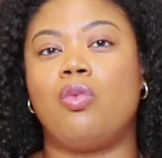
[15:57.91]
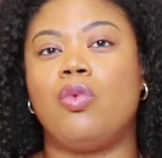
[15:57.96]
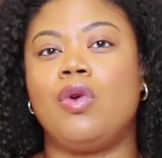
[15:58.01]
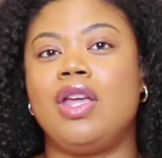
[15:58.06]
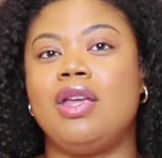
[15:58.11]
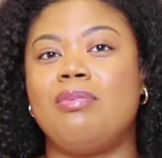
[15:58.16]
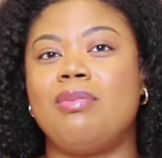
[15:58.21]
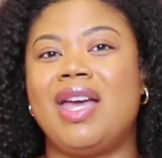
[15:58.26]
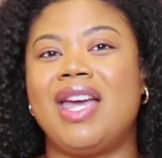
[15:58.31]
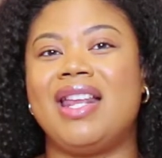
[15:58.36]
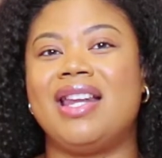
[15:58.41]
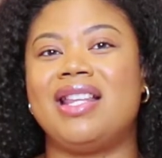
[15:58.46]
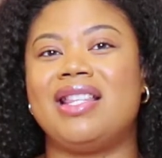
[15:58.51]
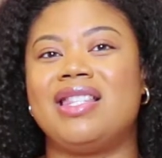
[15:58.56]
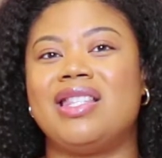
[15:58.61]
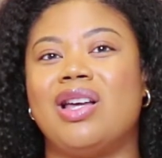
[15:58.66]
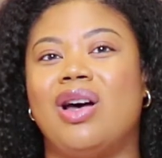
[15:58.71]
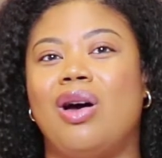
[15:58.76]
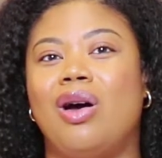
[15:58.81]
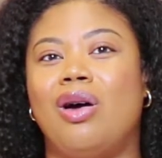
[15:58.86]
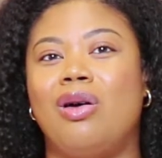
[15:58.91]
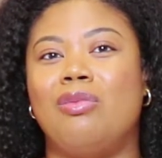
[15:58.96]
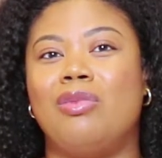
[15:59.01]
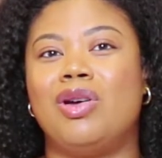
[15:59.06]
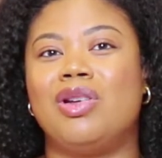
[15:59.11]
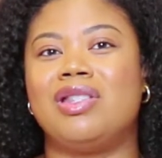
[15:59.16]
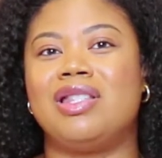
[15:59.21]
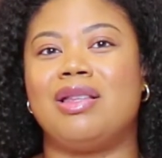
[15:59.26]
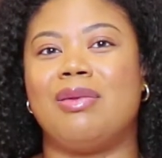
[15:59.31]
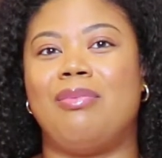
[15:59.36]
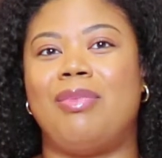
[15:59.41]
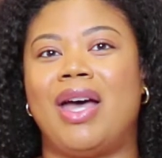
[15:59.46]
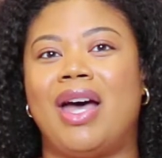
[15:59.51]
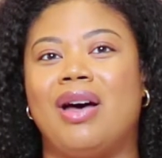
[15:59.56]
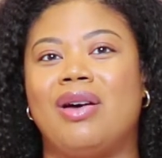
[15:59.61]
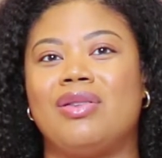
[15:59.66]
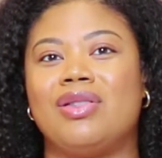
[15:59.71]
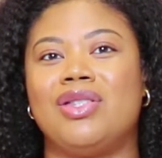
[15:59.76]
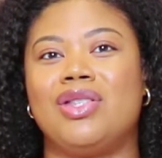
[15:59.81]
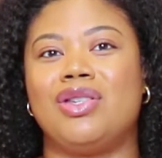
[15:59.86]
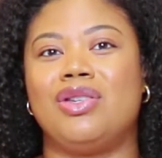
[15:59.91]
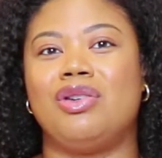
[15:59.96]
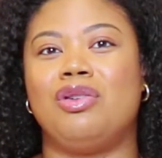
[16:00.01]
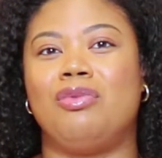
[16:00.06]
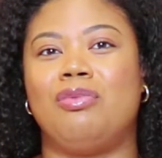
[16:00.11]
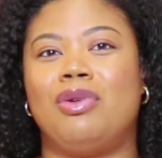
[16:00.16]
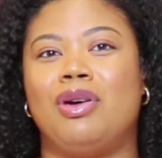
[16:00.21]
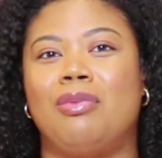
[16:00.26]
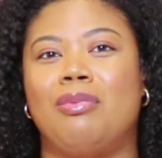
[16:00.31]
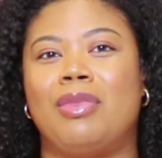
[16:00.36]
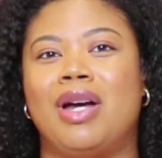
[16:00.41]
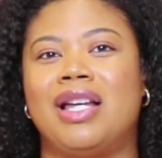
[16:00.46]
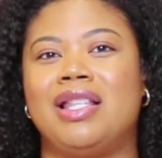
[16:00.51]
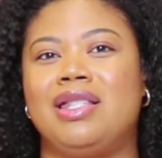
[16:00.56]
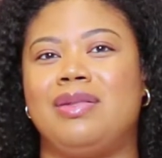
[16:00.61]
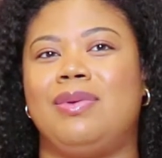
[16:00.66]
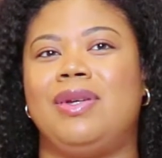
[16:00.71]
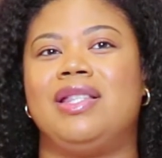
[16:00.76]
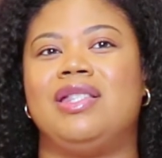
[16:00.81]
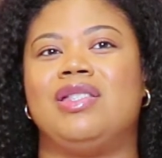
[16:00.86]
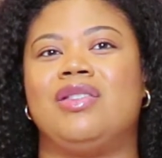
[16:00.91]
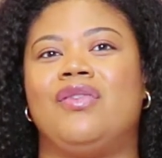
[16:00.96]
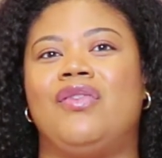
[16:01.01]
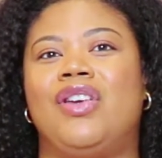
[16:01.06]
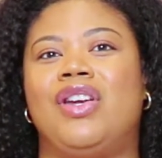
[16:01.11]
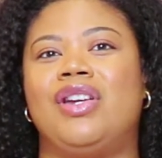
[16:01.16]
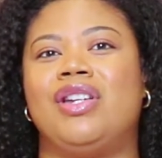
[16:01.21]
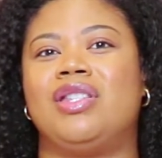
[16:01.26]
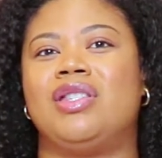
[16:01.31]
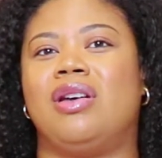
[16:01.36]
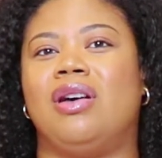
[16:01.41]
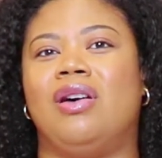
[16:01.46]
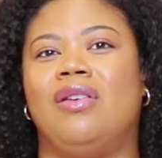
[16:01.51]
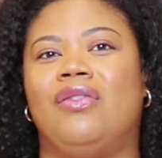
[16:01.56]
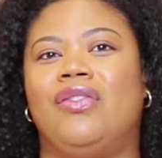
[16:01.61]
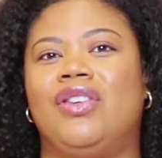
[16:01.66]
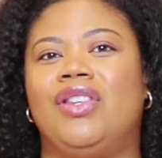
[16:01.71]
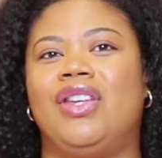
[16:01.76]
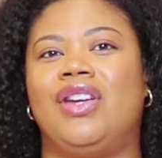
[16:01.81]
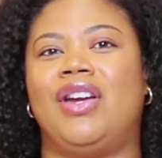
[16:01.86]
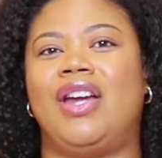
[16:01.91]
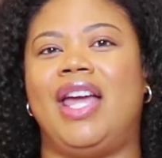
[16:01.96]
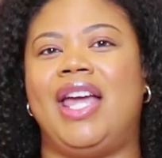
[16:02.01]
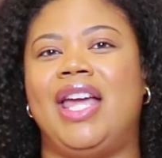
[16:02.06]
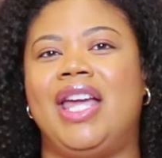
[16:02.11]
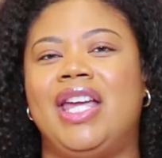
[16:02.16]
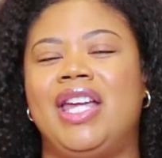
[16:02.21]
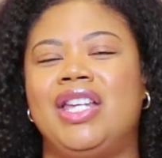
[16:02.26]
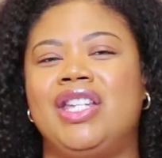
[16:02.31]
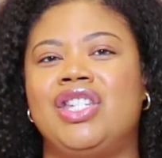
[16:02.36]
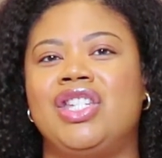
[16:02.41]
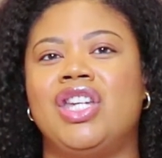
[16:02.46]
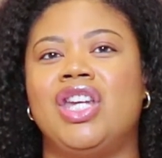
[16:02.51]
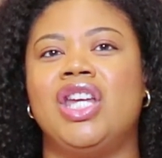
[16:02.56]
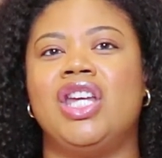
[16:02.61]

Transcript: We made it to almost about 2, but my twins are very tall for their age.